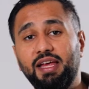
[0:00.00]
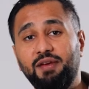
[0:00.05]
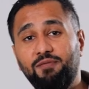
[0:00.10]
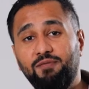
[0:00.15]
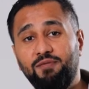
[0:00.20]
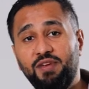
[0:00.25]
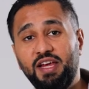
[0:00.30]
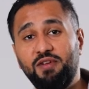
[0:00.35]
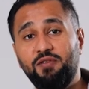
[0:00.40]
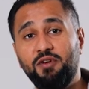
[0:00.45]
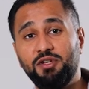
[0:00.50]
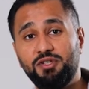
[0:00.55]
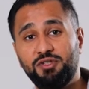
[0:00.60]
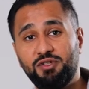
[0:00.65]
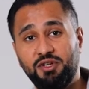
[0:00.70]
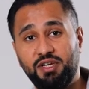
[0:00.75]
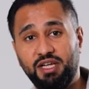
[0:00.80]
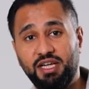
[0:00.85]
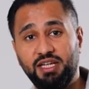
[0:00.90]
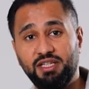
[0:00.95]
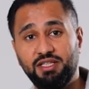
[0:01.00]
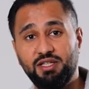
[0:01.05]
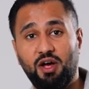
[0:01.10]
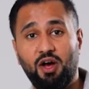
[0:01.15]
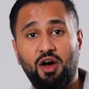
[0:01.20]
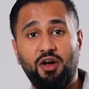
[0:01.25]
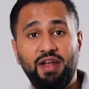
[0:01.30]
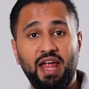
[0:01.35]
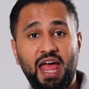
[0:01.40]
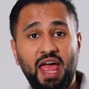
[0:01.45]
In vivo studies
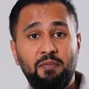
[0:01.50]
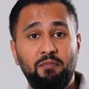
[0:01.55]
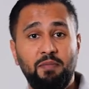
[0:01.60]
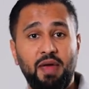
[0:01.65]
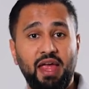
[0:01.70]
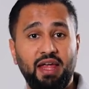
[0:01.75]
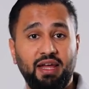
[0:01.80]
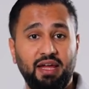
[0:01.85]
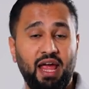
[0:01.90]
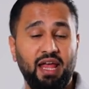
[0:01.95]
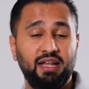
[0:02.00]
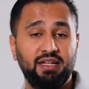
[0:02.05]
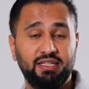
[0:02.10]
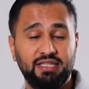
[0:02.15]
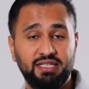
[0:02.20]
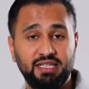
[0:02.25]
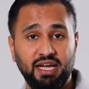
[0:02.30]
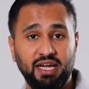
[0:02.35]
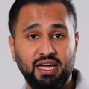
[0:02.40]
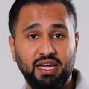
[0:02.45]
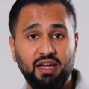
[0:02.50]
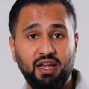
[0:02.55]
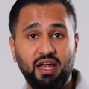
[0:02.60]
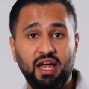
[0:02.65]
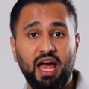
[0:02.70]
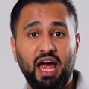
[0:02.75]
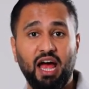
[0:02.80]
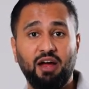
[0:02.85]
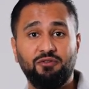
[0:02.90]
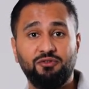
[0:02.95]
on MANT
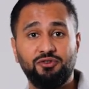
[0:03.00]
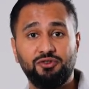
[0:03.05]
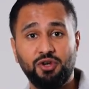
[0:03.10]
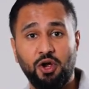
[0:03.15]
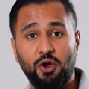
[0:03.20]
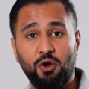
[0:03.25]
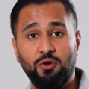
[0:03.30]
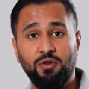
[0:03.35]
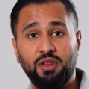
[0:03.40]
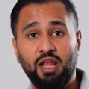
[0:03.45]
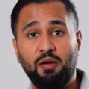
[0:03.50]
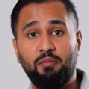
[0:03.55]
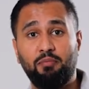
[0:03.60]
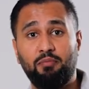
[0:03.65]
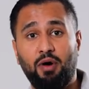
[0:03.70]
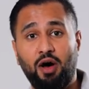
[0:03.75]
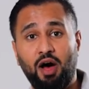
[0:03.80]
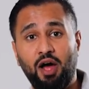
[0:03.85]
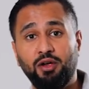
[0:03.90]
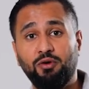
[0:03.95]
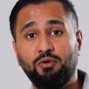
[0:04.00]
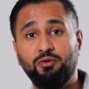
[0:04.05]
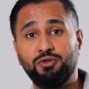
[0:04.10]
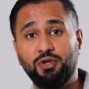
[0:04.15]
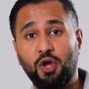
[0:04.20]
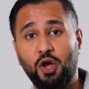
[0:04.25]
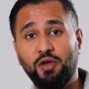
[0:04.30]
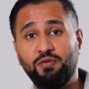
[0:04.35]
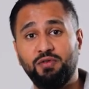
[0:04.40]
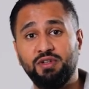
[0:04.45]
have shown that
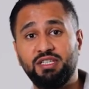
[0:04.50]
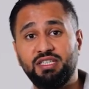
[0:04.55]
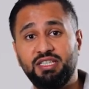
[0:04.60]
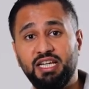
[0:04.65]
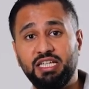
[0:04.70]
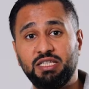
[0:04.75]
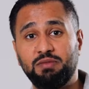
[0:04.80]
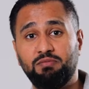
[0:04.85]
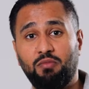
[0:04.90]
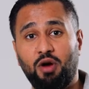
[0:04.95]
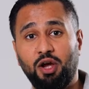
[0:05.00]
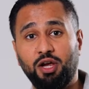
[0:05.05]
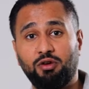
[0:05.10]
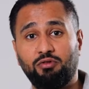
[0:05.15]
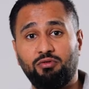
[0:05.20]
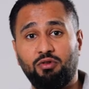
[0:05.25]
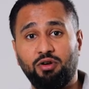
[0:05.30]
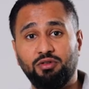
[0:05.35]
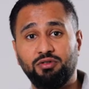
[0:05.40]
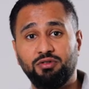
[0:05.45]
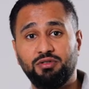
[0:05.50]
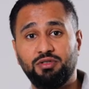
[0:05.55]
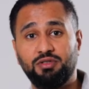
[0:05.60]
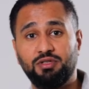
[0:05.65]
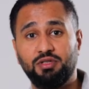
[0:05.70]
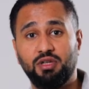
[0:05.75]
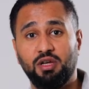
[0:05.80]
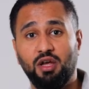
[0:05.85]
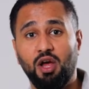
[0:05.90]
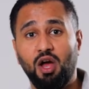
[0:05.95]
particles over 6
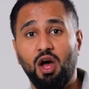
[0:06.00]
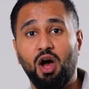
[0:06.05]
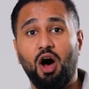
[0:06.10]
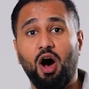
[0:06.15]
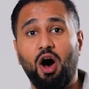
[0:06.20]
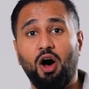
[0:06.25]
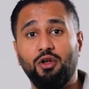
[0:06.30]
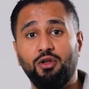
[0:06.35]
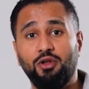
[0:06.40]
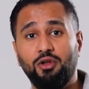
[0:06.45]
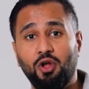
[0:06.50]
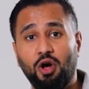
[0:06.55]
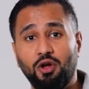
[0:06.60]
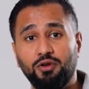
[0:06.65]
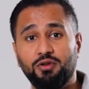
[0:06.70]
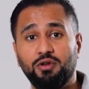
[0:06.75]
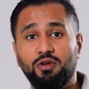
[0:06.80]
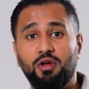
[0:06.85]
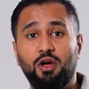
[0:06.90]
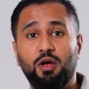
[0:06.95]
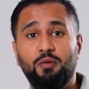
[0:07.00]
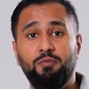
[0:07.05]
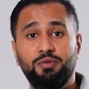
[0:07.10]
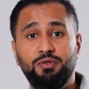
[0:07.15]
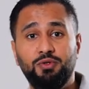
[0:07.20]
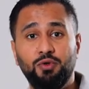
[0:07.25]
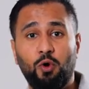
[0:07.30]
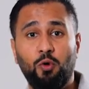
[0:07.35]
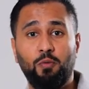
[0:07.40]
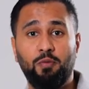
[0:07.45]
microns are not
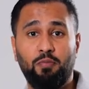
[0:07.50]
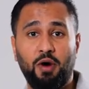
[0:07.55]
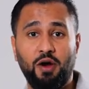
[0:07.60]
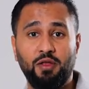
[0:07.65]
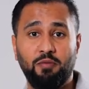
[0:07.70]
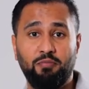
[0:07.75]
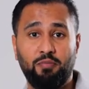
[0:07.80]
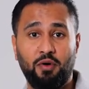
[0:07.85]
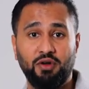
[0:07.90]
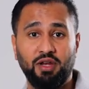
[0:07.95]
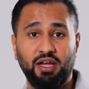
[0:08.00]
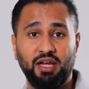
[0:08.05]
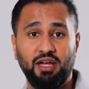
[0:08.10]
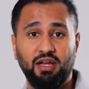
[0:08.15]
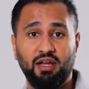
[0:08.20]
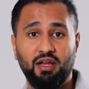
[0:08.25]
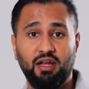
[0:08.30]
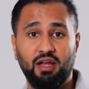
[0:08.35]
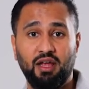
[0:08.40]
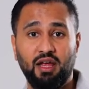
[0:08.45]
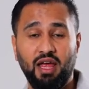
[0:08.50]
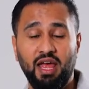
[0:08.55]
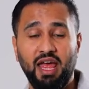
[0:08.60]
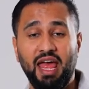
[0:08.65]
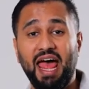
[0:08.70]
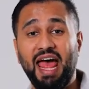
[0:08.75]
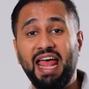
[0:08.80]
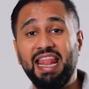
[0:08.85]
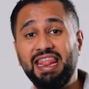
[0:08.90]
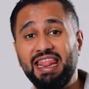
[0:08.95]
absorbed by the body
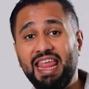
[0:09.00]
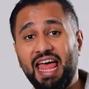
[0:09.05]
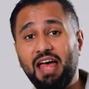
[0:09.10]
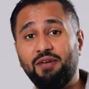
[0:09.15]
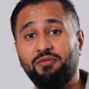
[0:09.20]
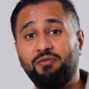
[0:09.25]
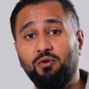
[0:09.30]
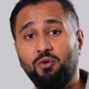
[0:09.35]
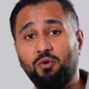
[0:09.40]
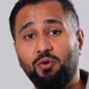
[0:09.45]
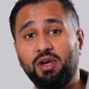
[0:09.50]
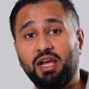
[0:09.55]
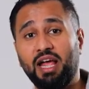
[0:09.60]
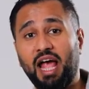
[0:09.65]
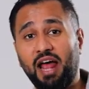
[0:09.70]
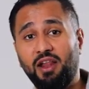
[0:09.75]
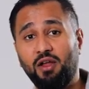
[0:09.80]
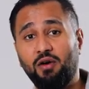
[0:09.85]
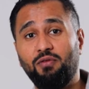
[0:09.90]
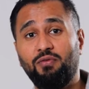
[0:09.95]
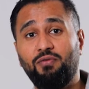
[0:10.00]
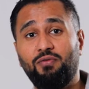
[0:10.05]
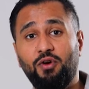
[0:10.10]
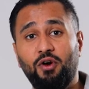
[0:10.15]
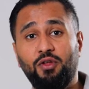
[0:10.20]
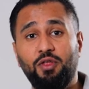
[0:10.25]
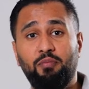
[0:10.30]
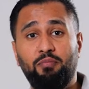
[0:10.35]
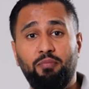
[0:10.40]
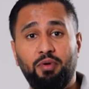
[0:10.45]
and therefore cannot
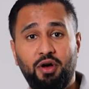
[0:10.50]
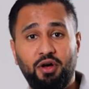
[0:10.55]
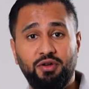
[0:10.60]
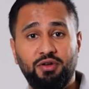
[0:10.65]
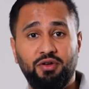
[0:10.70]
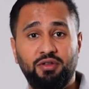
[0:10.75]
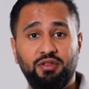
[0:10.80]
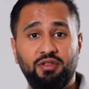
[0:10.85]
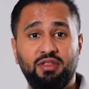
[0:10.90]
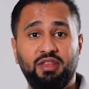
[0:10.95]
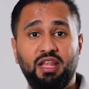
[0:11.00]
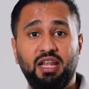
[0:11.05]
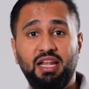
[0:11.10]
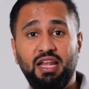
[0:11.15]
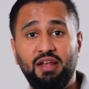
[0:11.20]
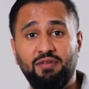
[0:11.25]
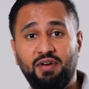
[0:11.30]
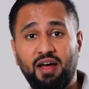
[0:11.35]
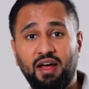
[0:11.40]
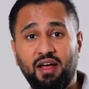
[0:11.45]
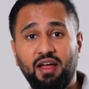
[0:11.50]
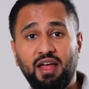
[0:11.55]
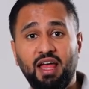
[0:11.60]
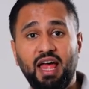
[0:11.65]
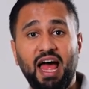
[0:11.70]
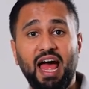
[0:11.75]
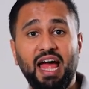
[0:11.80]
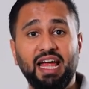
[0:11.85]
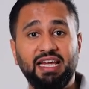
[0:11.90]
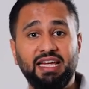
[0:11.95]
further burden the liver
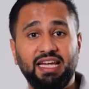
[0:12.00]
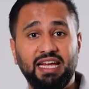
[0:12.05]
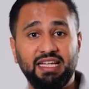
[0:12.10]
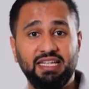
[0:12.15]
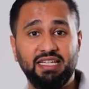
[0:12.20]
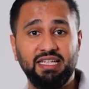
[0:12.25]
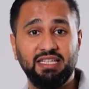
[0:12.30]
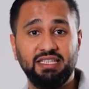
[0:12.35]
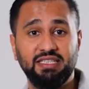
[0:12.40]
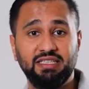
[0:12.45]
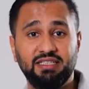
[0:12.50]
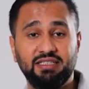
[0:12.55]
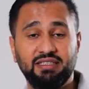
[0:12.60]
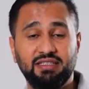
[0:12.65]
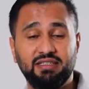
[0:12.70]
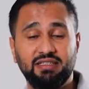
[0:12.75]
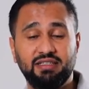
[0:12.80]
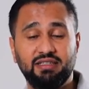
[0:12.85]
and kidneys.